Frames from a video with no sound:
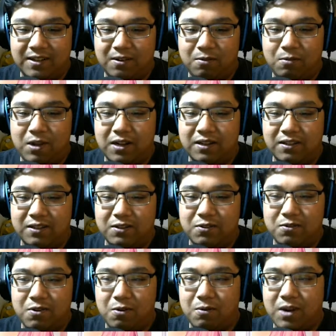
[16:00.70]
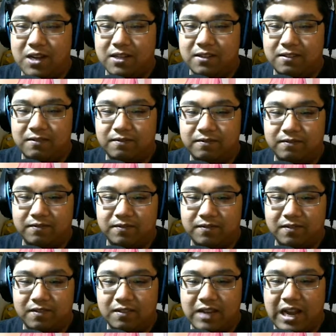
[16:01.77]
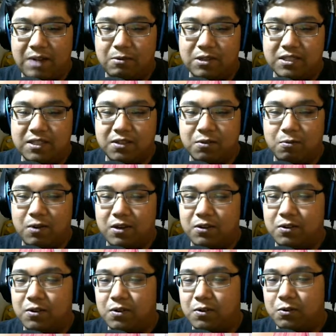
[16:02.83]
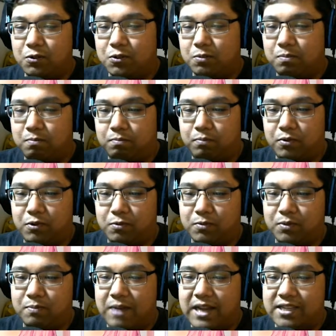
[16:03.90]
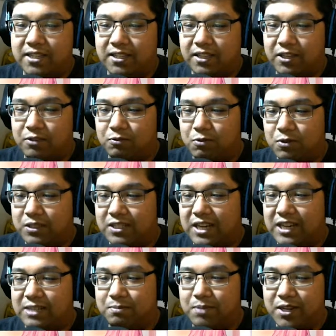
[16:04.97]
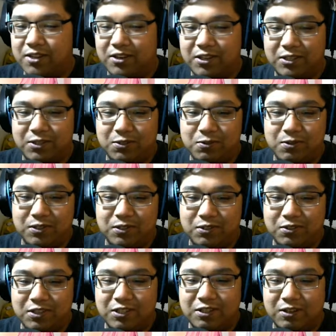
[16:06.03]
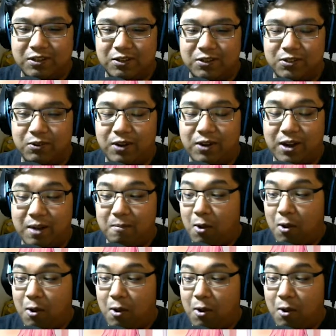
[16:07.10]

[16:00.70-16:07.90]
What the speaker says: Well, you know what? I wasn't the one whose boobs magically grew a size bigger as soon as Chris started showing up.